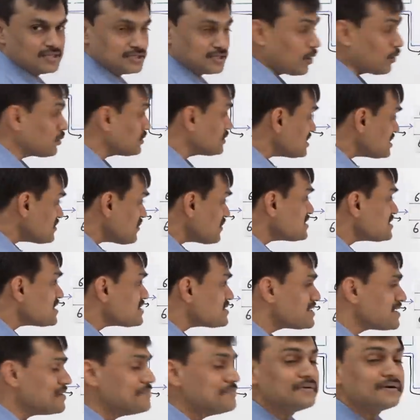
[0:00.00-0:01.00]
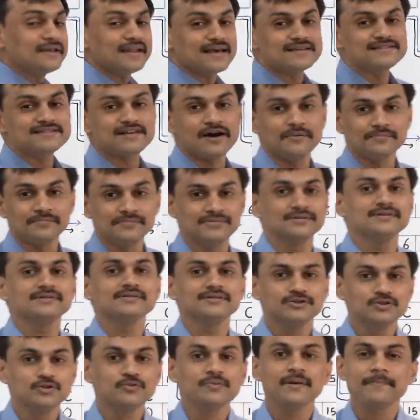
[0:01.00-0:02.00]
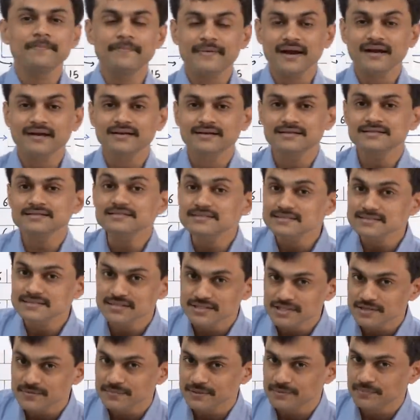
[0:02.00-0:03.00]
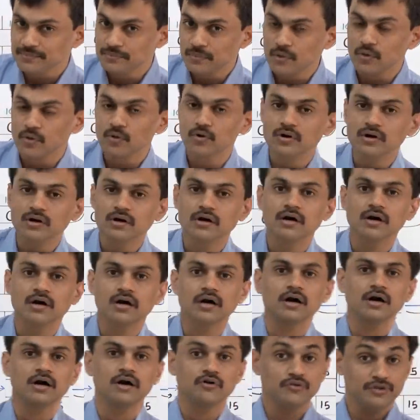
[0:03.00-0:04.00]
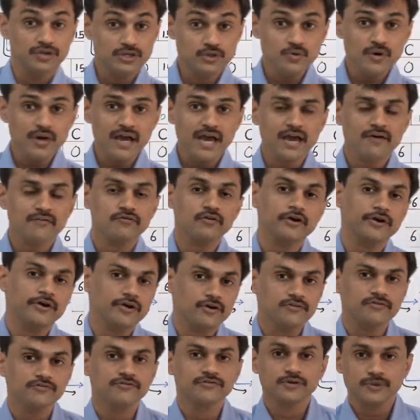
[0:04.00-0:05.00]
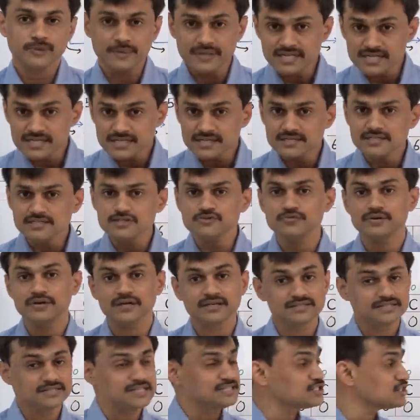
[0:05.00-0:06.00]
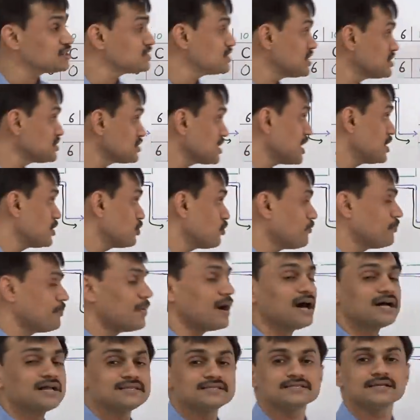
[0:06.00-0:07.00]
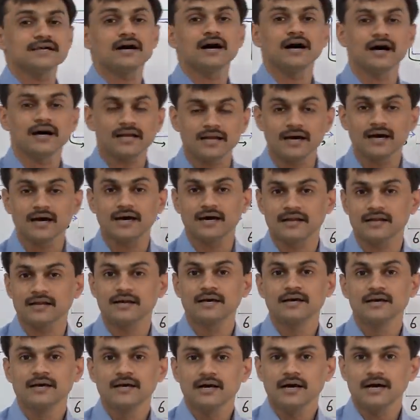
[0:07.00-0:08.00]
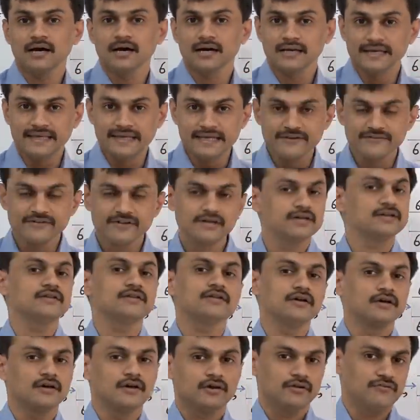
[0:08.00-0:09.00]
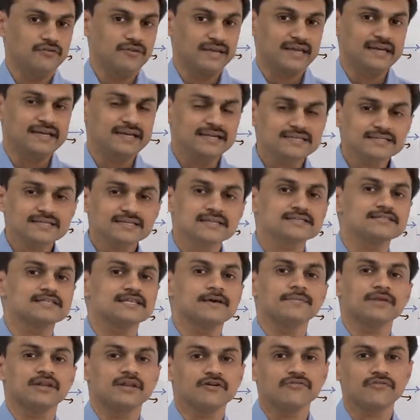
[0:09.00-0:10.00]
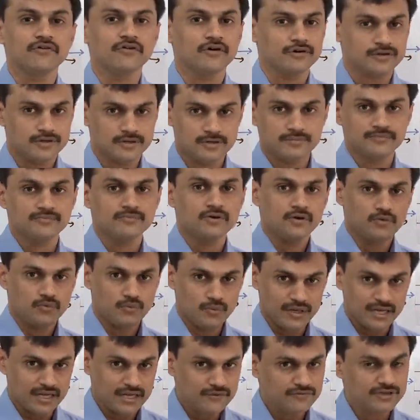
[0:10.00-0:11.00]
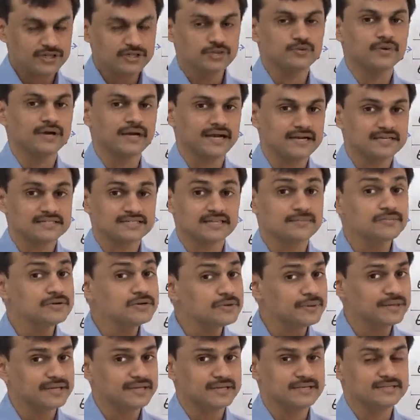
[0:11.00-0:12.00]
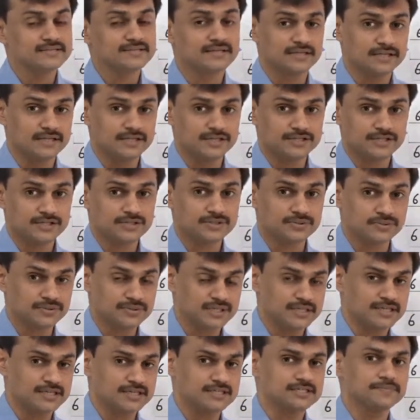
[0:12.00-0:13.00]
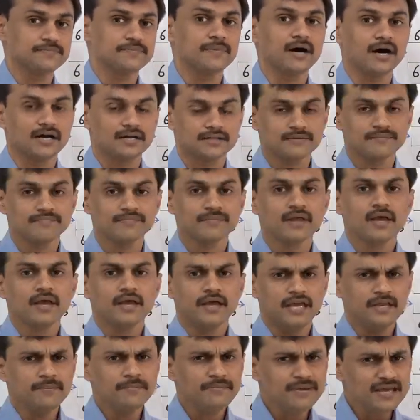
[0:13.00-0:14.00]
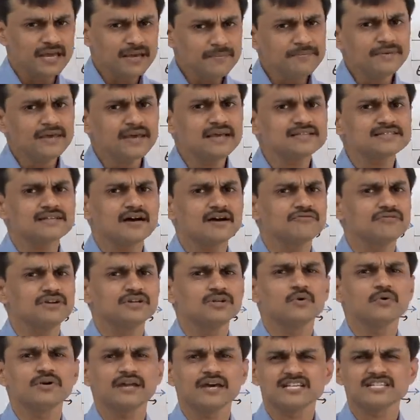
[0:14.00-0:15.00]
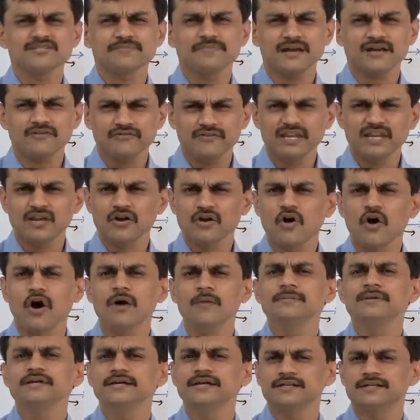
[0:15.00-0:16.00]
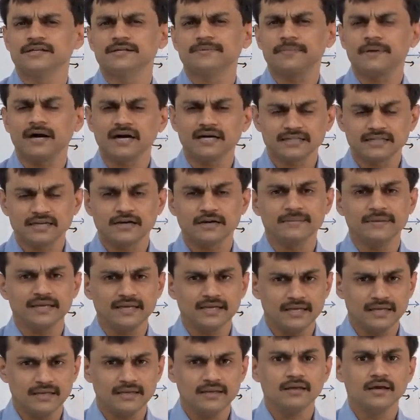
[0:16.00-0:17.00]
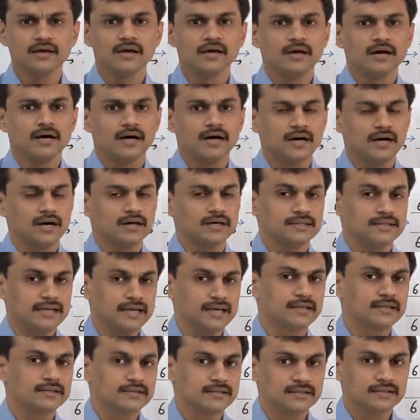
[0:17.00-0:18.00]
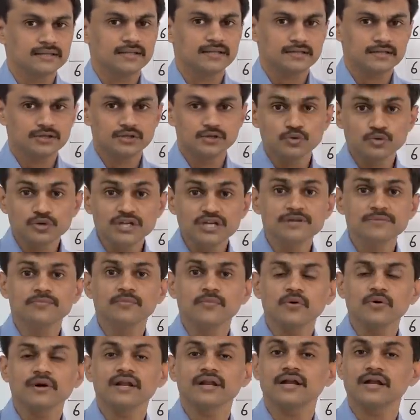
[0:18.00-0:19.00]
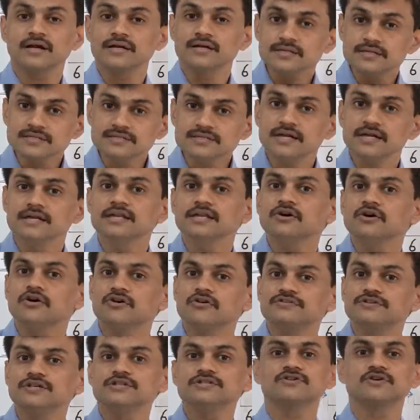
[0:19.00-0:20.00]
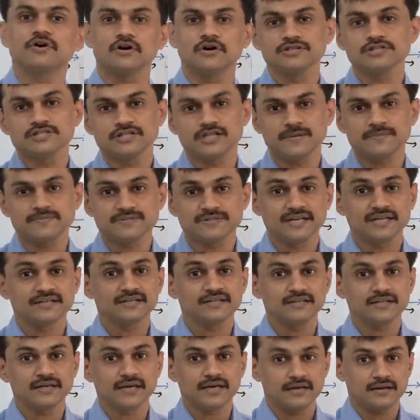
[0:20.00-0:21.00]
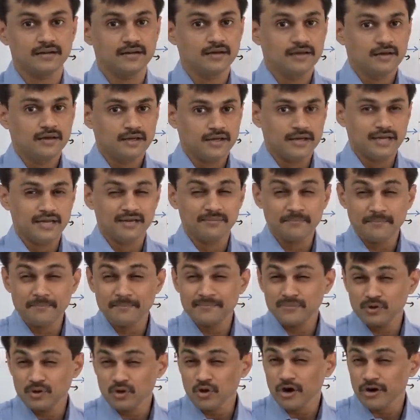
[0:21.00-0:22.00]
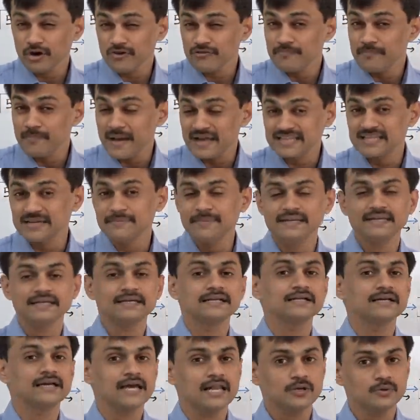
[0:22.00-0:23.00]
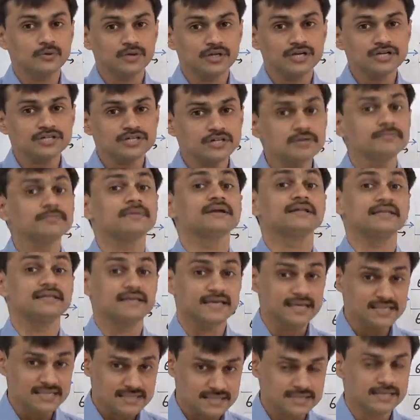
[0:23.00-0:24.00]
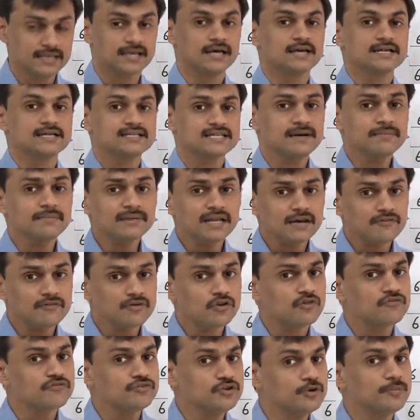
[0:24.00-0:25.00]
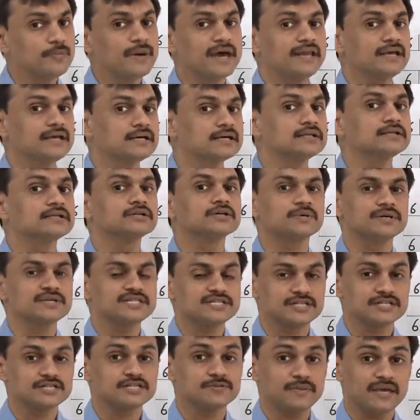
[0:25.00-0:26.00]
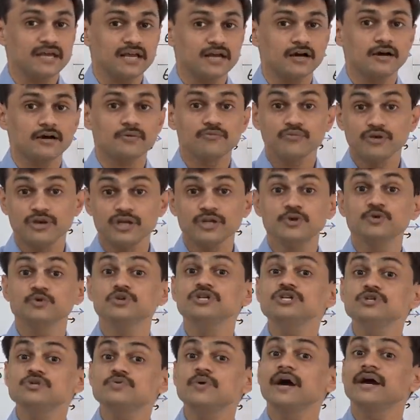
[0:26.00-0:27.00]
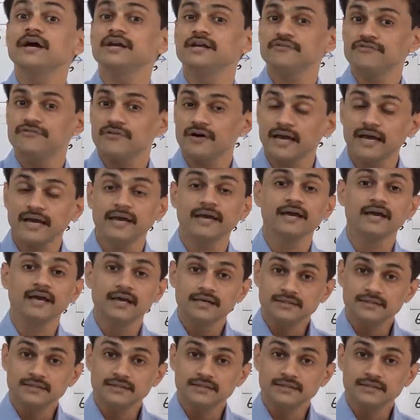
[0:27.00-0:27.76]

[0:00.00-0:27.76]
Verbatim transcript: Now this was a simple example. You may practice a little bit more. Uh, we do have a lot of questions where such, kind of paths are, are uh, given. We can discuss them in a forum whenever you get some queries related to these path. In PMP exam, we don't expect very complicated path coming in. Uh, there you need more an understanding of these concepts rather than a lot of mathematical calculation but yes some level of numerical questions may come where you need to identify